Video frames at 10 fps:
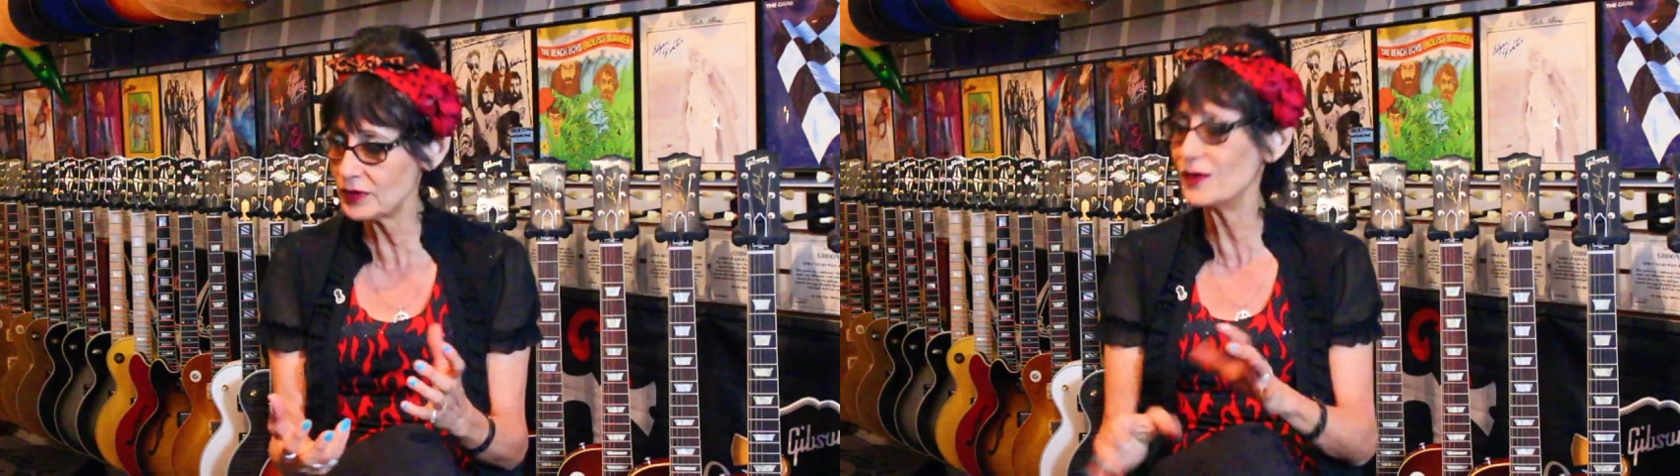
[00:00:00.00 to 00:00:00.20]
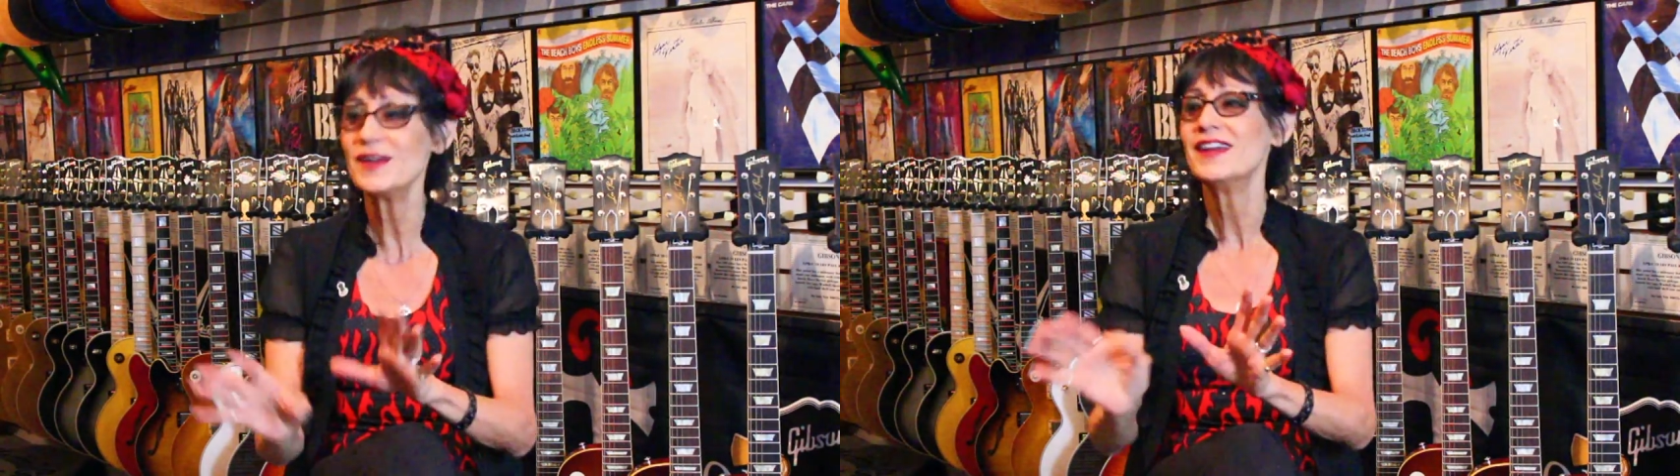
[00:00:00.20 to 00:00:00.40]

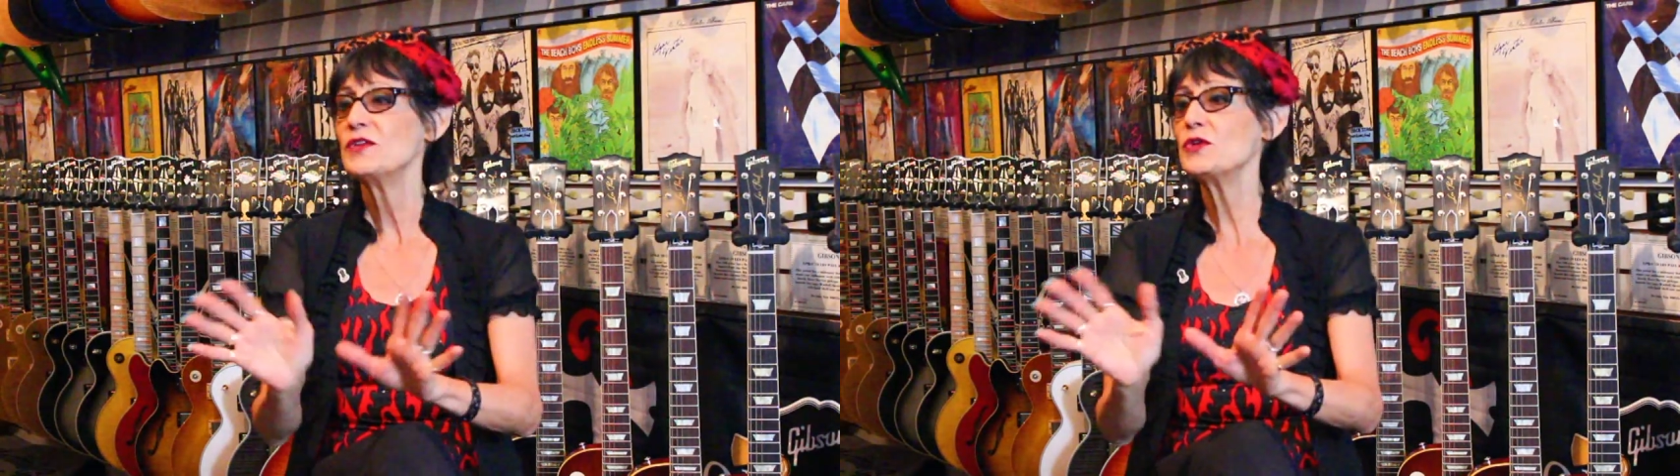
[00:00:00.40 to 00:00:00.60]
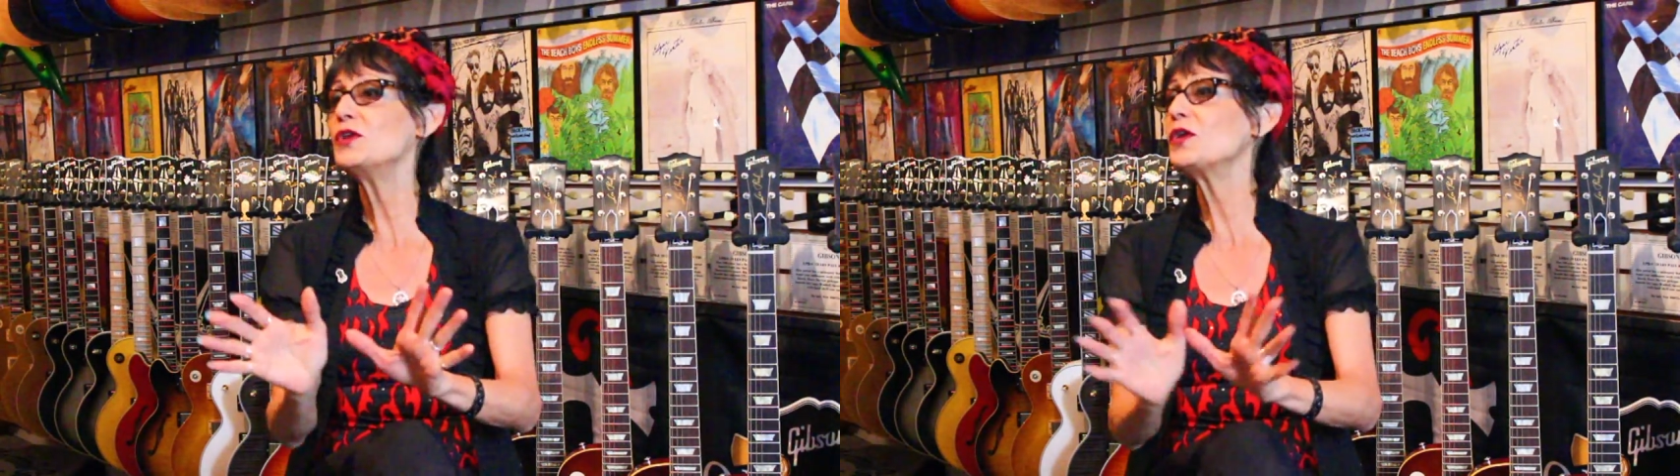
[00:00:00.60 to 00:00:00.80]
go,
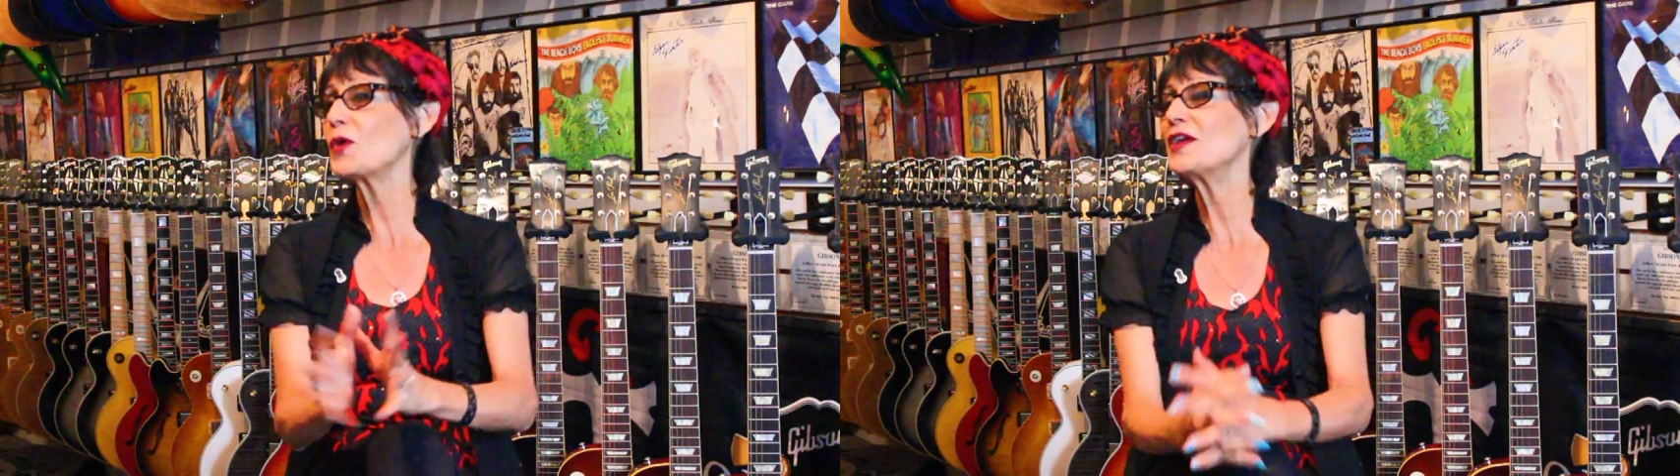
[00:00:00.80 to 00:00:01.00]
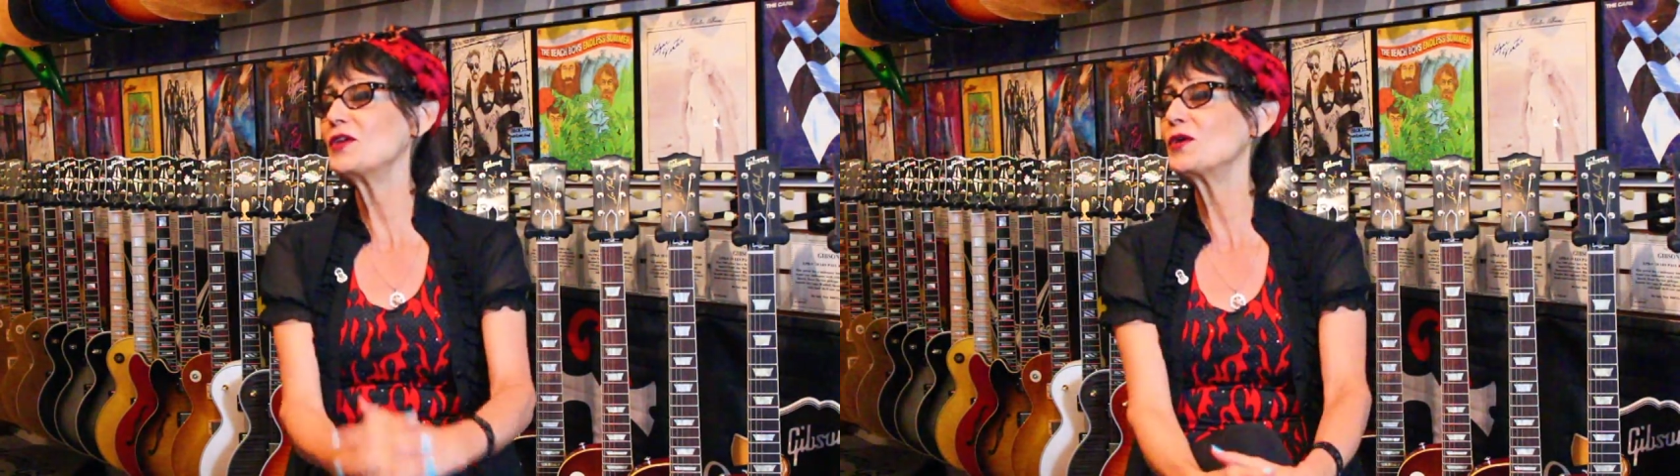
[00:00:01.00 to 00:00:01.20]
no, no, no,
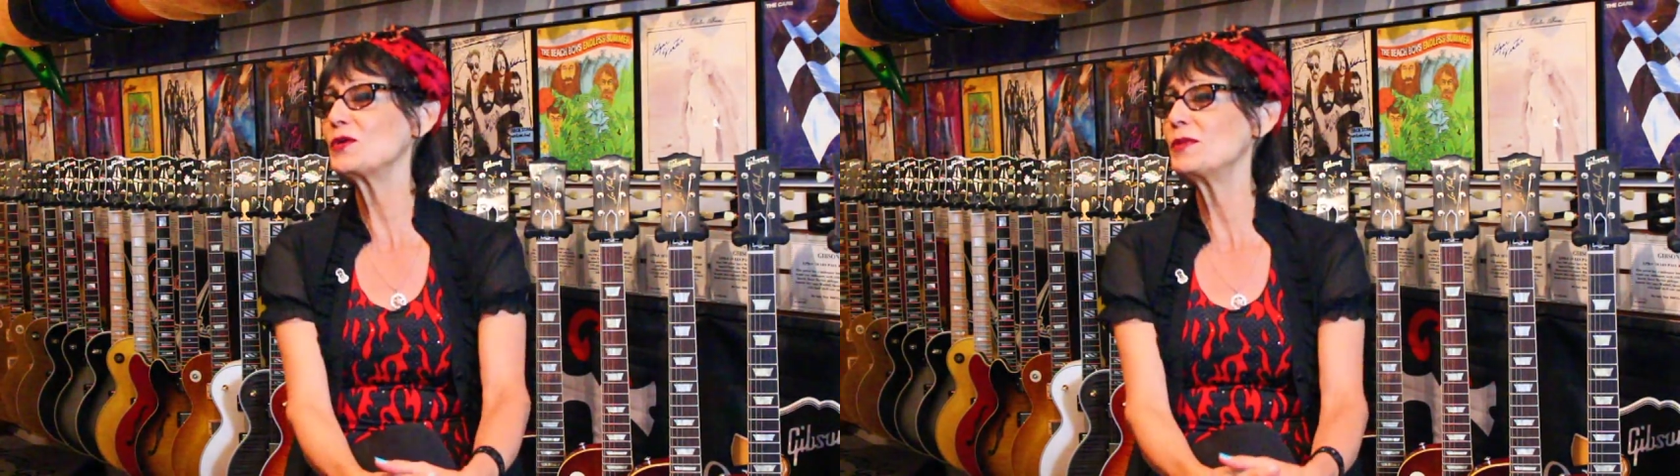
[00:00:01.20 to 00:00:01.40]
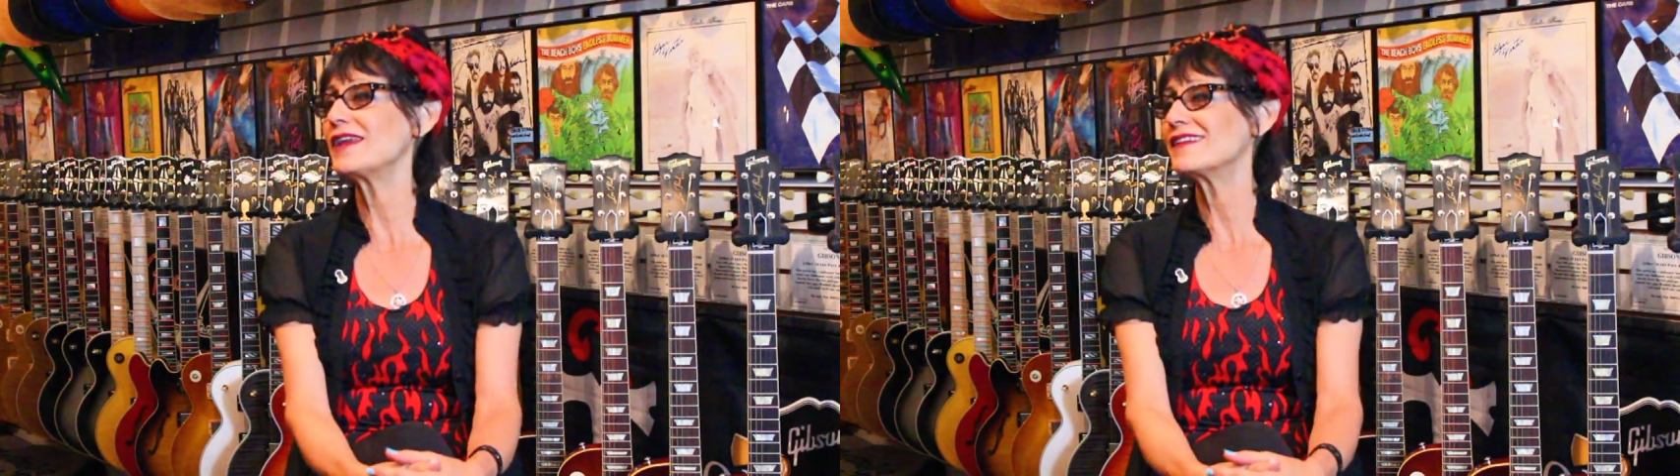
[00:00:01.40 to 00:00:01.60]
I know what you
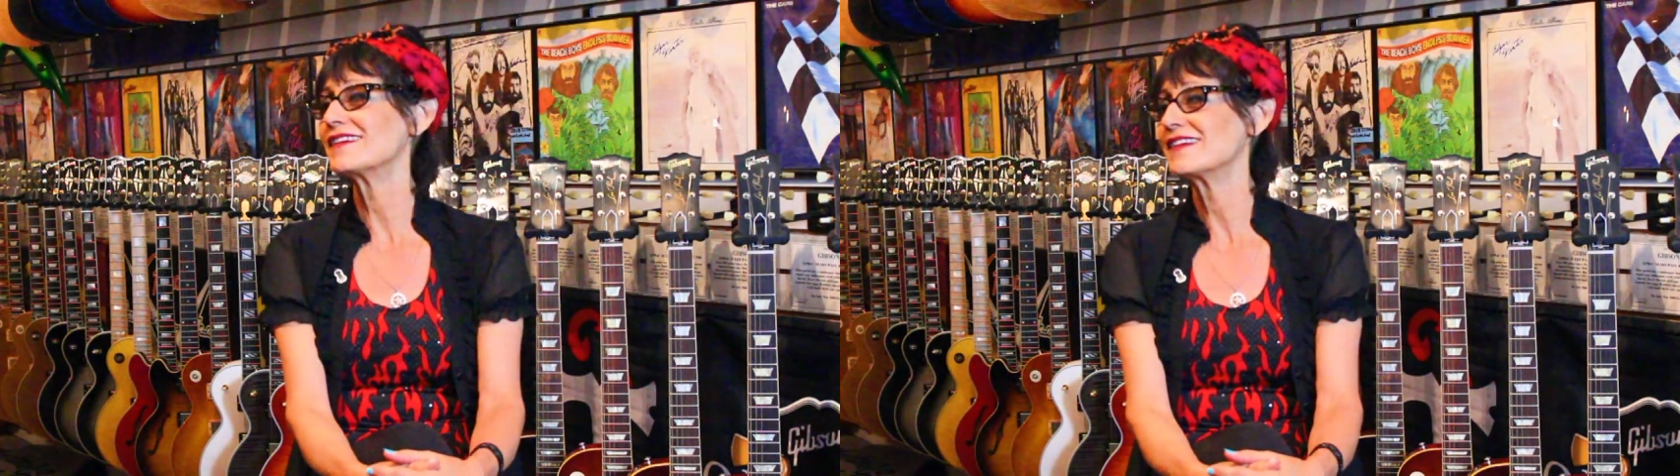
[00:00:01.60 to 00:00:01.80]
mean.